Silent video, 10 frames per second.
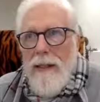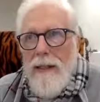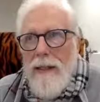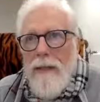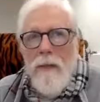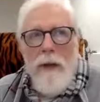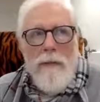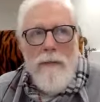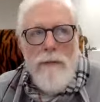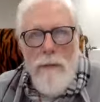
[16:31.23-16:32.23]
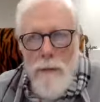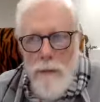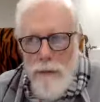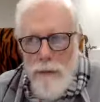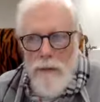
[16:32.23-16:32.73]
you
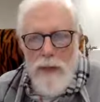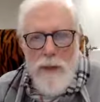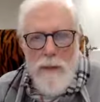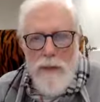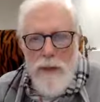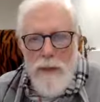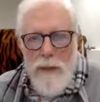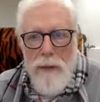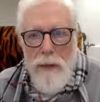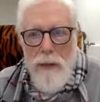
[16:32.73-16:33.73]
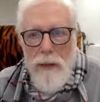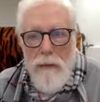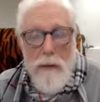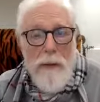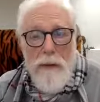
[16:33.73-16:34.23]
unfold yourself to
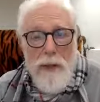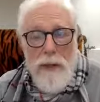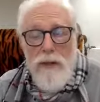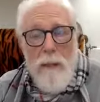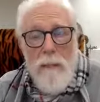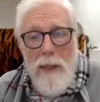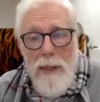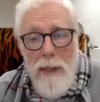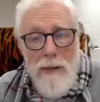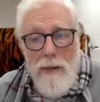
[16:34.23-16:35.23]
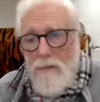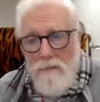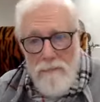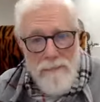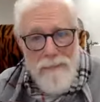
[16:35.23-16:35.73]
rather than something that's
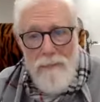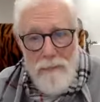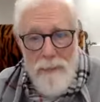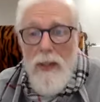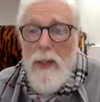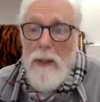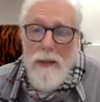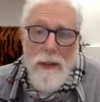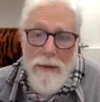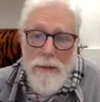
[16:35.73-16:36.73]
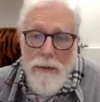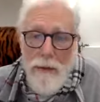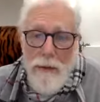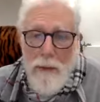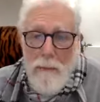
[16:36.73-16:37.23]

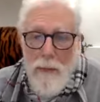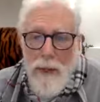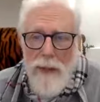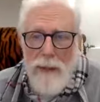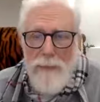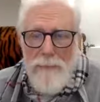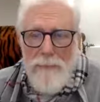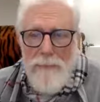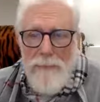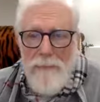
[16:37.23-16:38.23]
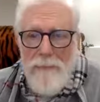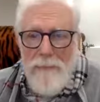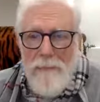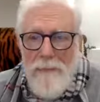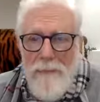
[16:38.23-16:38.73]
conferred upon
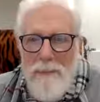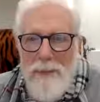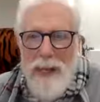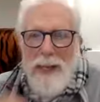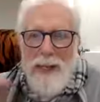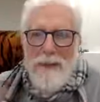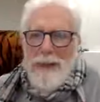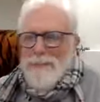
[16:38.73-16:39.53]
you. Anyway,